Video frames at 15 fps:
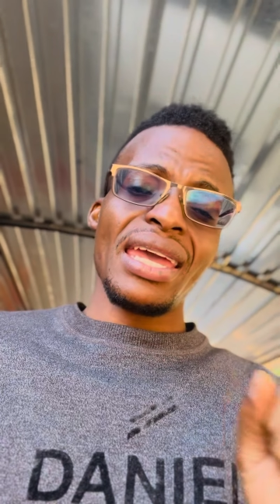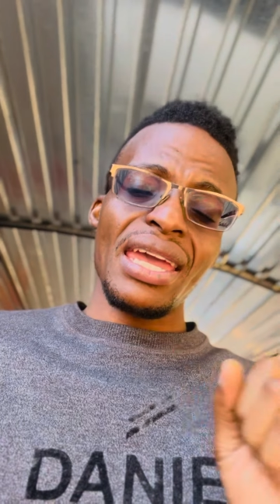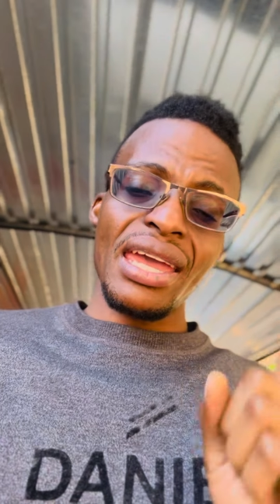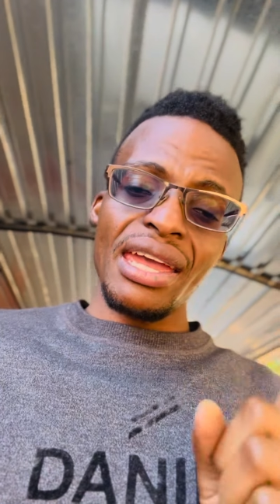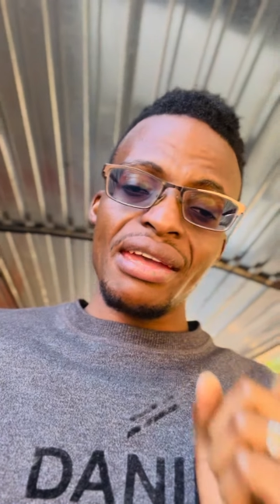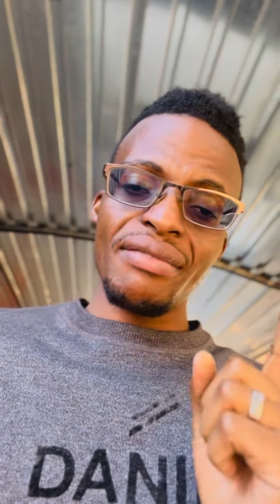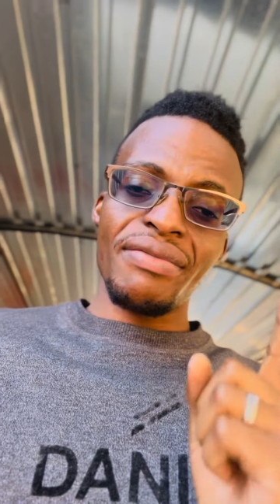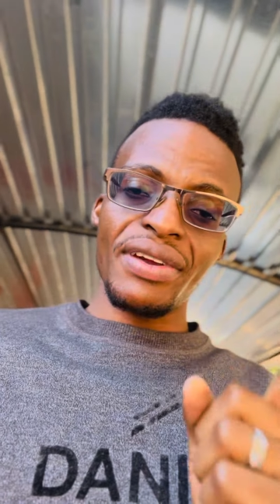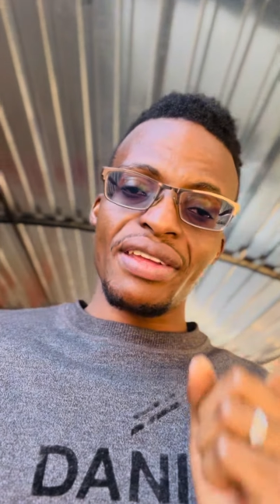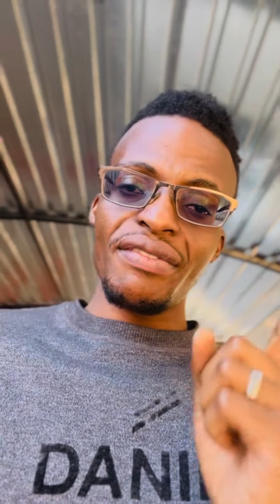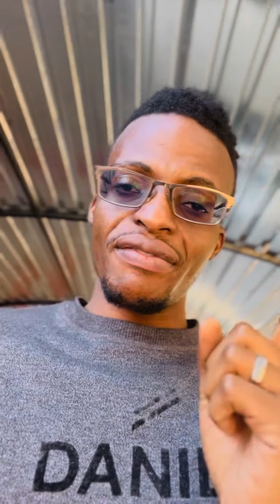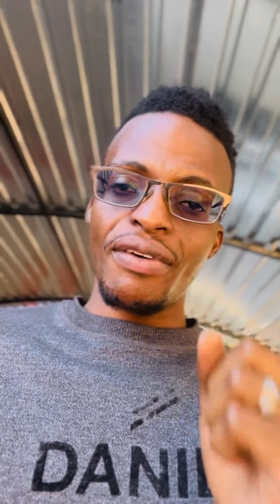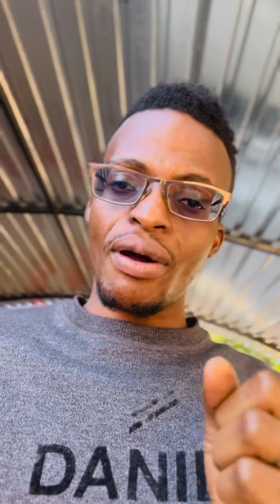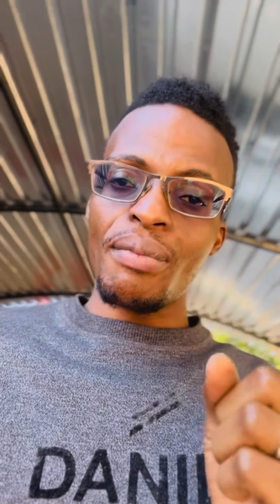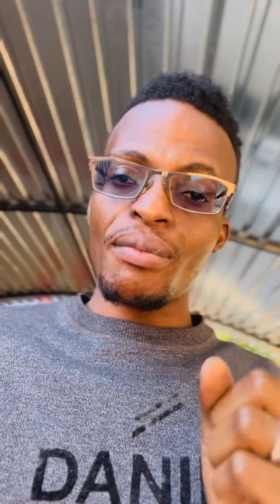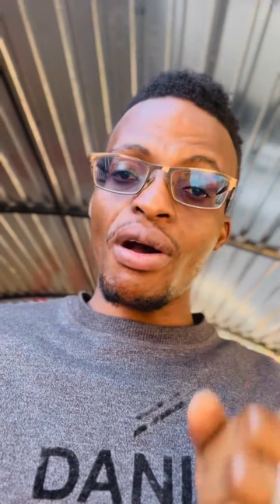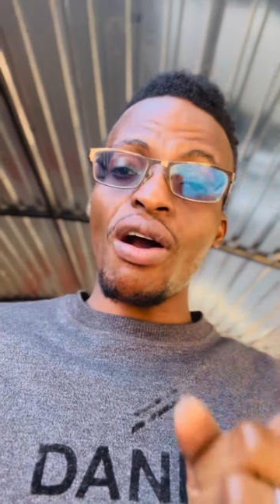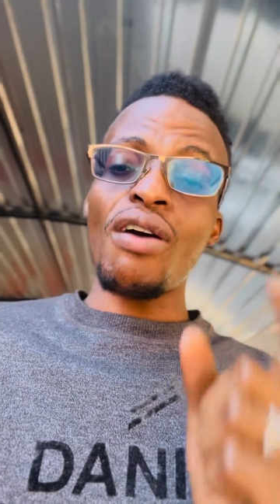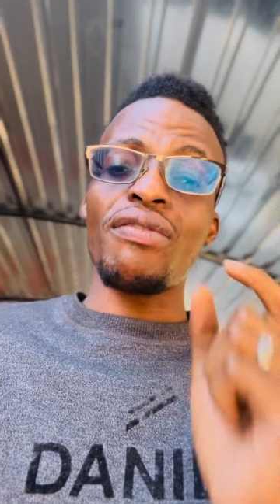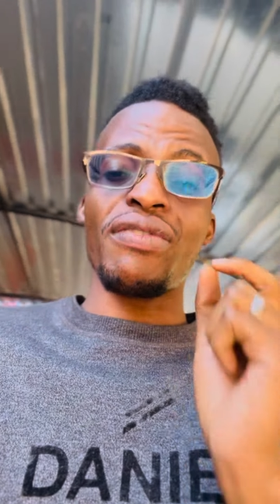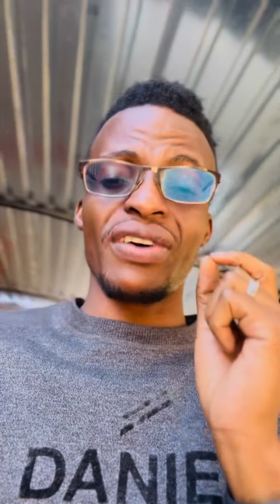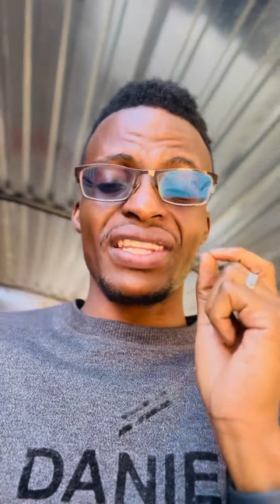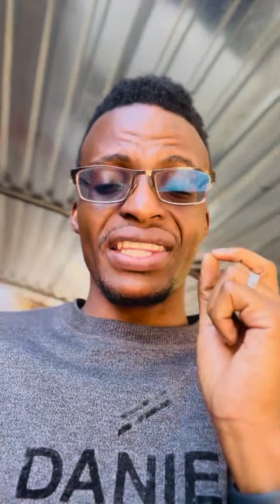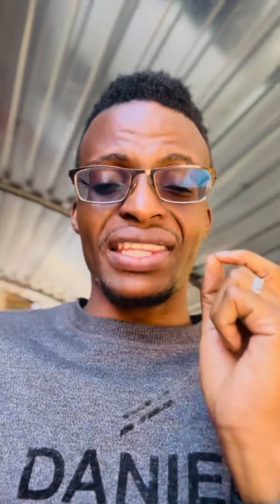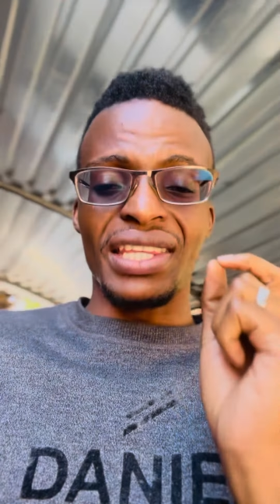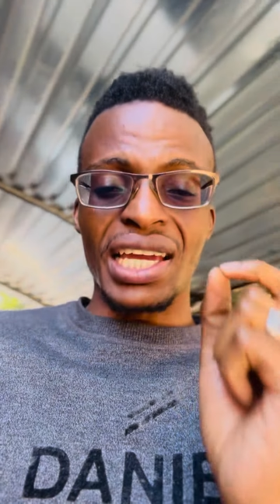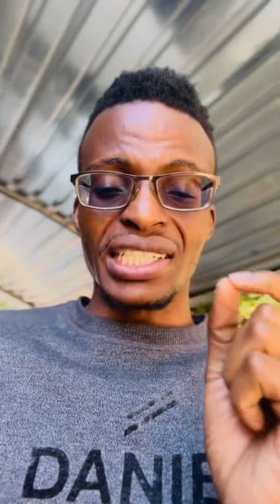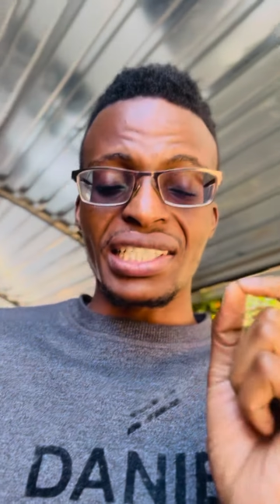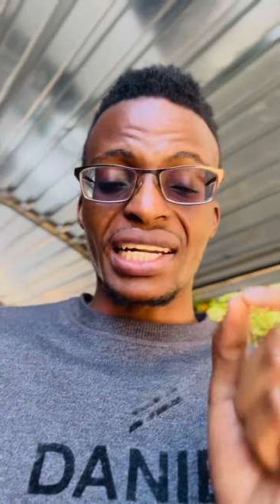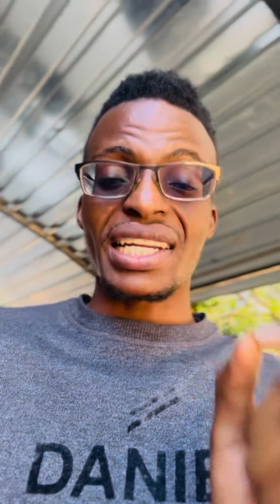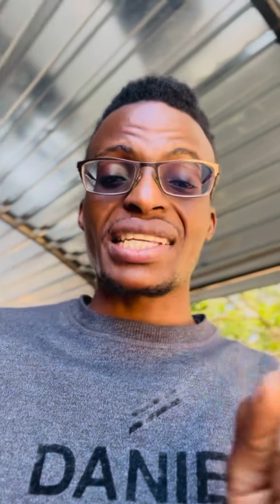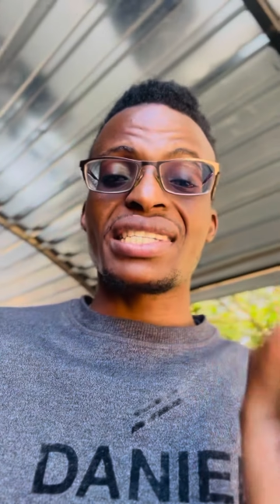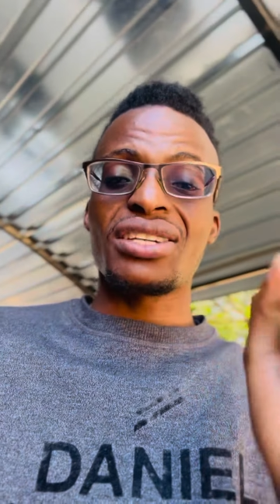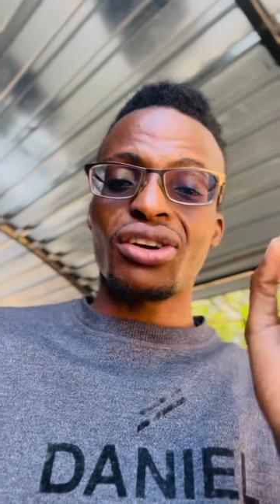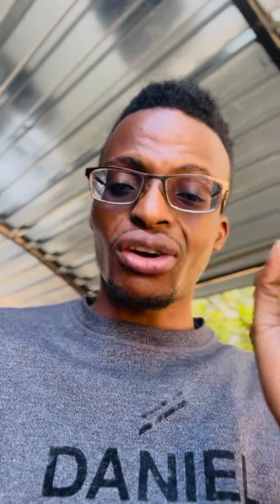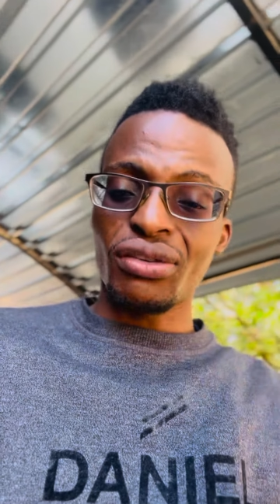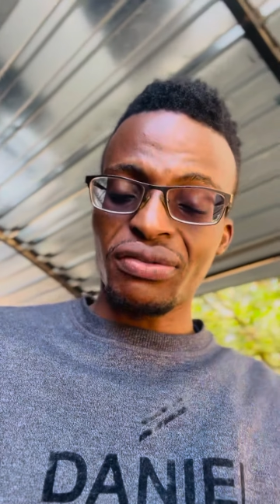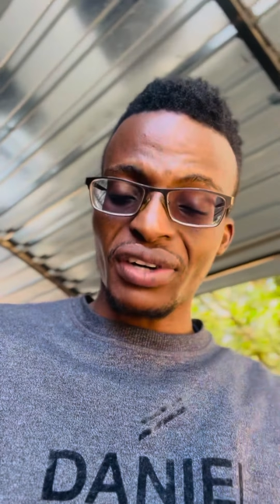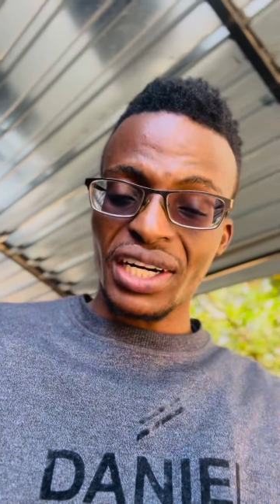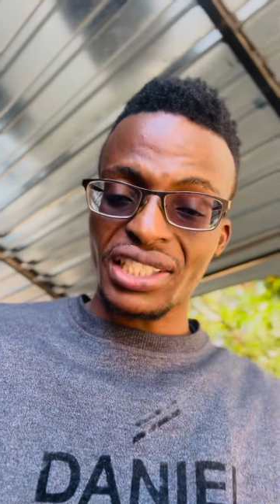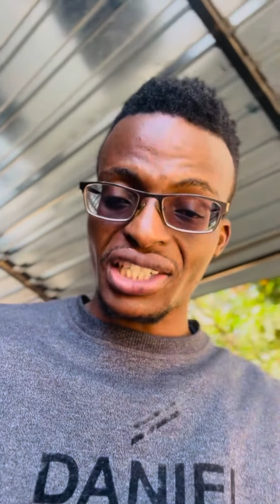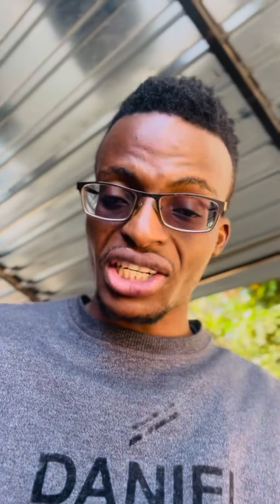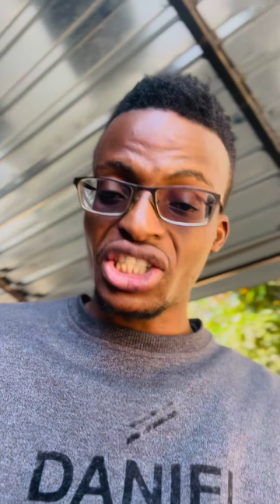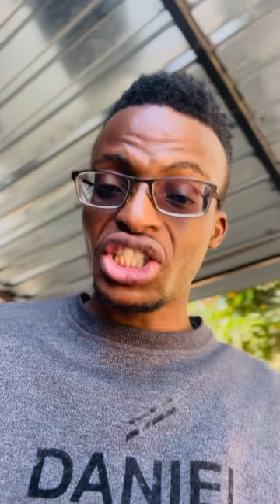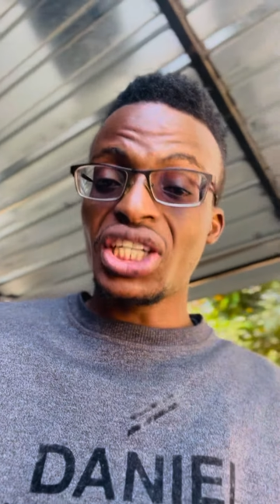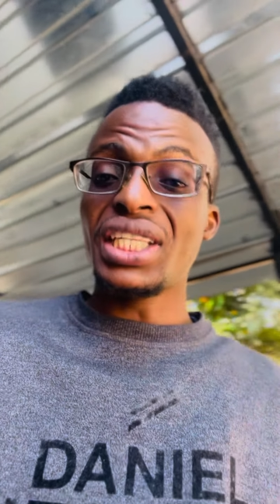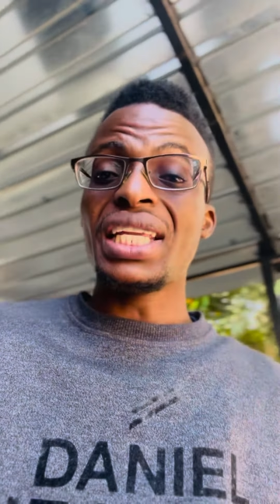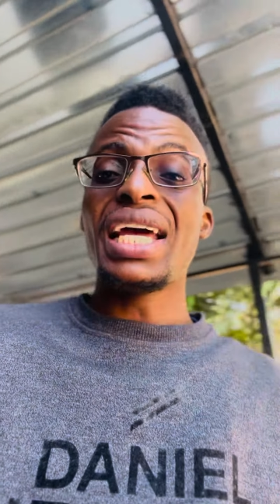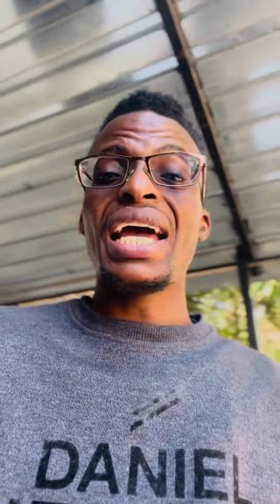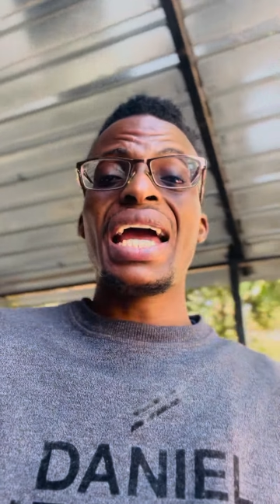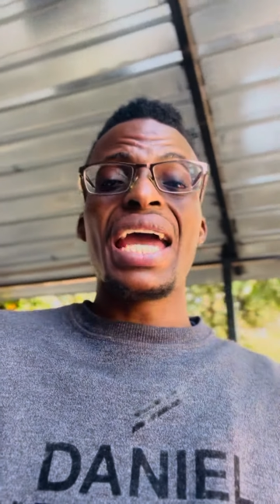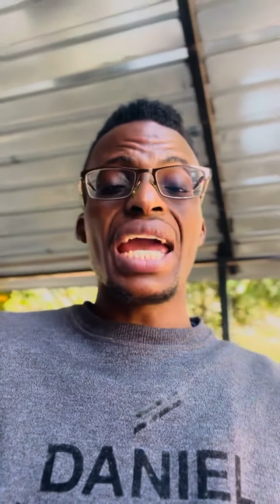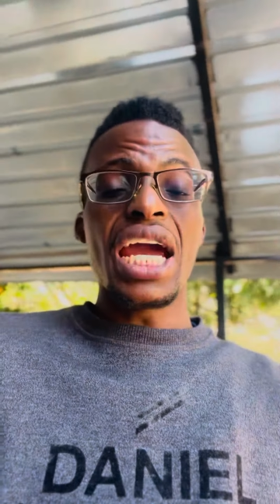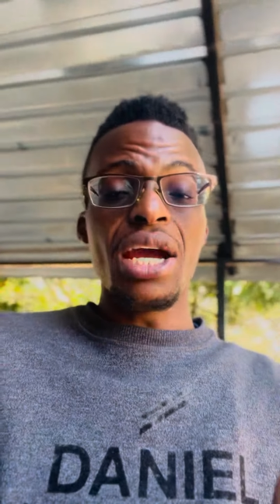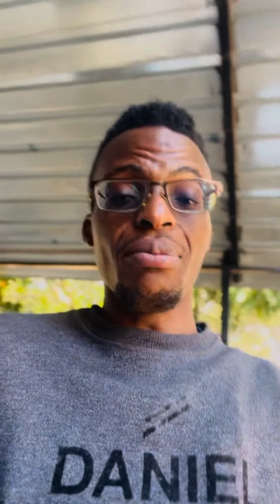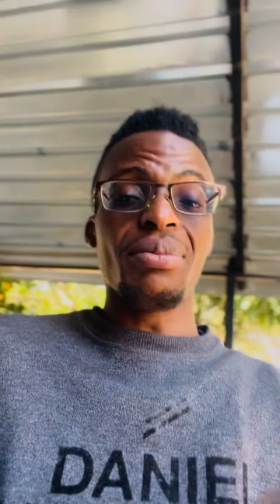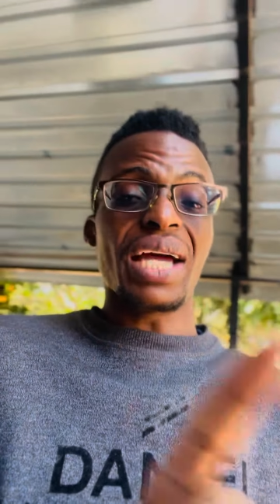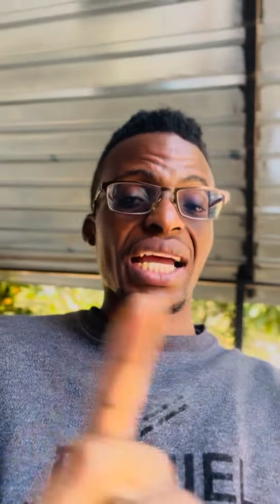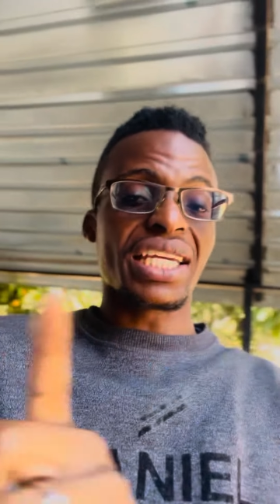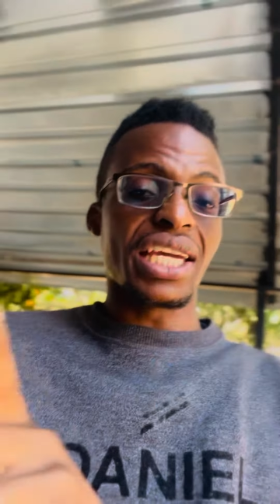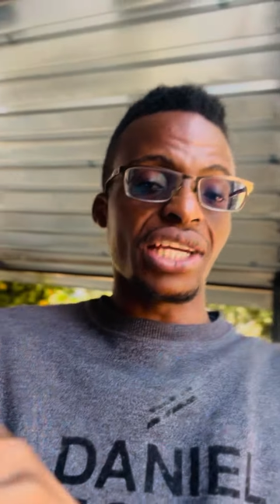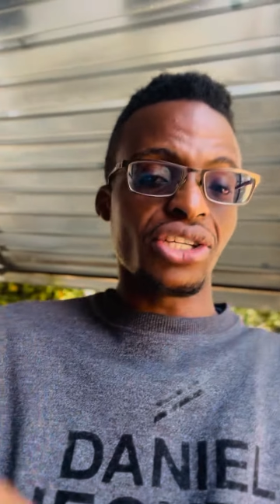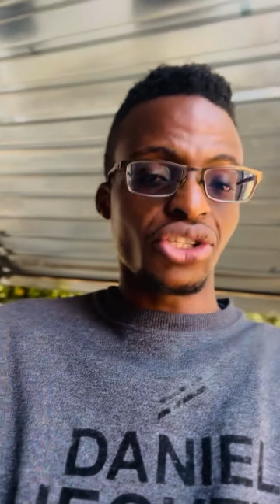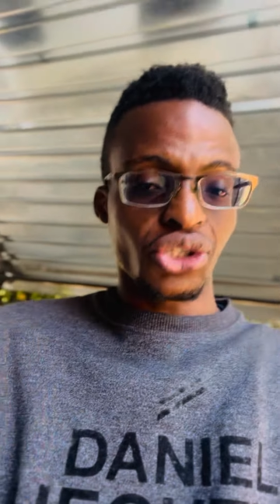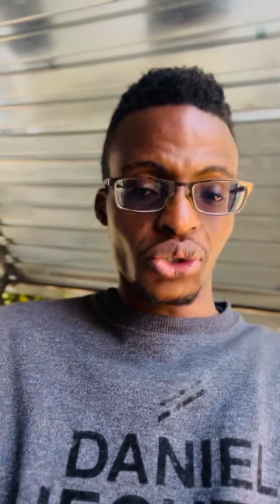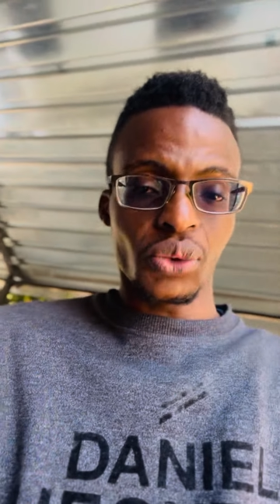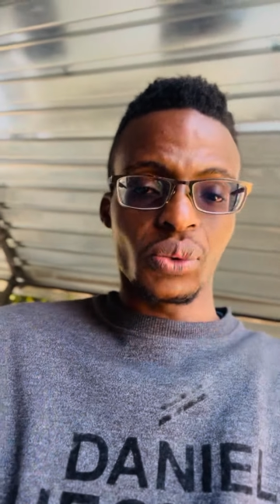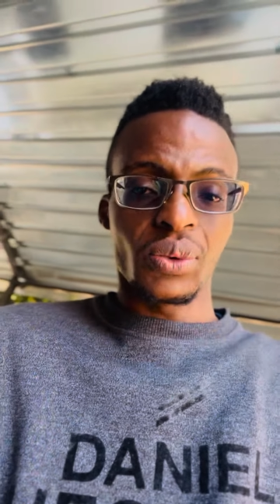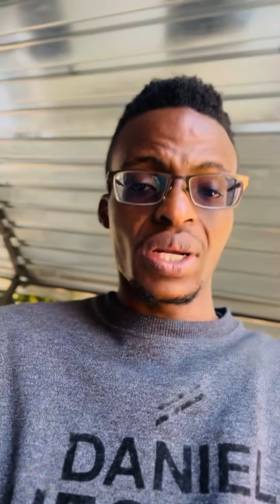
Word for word: every form of dangerous confrontation aimed against you.